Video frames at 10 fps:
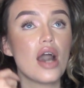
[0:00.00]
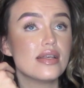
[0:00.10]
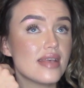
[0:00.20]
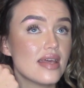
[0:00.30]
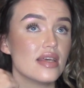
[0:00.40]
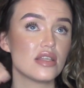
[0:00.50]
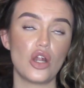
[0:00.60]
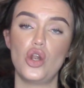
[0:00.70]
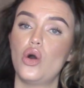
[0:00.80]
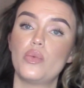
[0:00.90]
I say this a
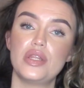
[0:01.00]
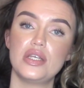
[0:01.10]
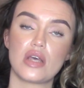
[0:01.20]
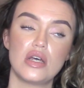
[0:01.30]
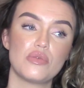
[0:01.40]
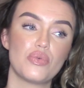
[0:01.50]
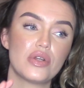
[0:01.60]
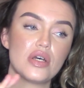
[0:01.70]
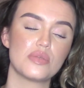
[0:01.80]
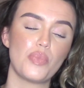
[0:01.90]
lot with these kind of
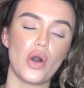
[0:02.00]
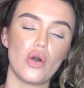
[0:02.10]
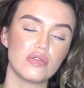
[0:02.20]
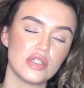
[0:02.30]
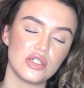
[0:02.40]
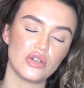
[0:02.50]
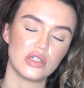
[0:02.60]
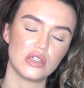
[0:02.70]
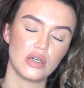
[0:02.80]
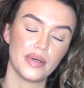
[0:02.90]
products, but obviously try
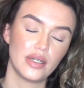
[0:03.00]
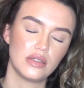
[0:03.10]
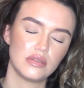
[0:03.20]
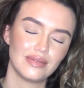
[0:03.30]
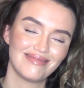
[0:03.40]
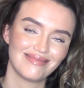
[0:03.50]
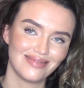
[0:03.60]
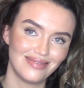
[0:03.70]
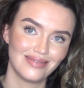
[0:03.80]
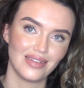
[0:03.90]
to know it,
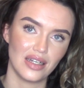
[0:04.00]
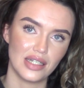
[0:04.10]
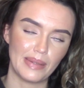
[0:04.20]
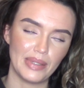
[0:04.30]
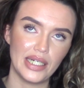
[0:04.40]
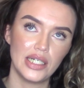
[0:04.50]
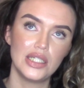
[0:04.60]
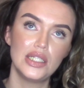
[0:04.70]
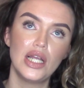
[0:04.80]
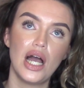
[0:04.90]
and exactly.
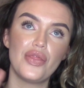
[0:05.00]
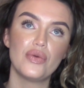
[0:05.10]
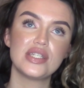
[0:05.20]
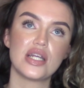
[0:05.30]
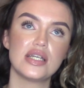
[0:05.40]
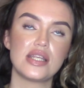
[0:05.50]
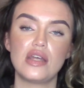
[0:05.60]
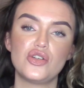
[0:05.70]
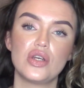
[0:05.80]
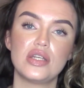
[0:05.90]
The reason I say
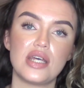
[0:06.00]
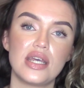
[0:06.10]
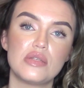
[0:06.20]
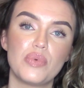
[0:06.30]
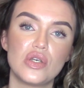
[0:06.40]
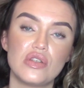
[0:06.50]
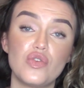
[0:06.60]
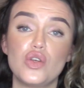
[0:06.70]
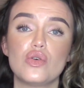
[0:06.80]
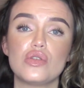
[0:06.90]
during the day is because if
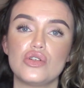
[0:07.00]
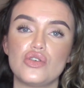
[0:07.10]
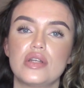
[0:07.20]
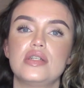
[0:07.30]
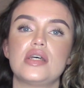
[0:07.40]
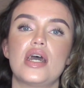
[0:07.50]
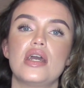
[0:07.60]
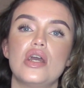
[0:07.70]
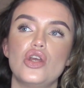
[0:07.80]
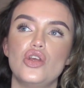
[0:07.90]
you use it during the
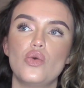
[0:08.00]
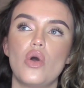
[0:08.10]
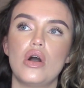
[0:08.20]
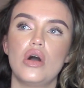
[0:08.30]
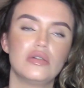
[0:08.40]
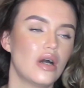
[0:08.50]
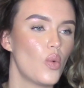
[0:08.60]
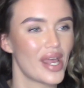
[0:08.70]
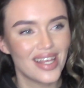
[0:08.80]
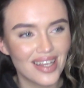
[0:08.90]
day, you are
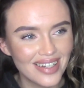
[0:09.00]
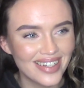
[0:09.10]
awake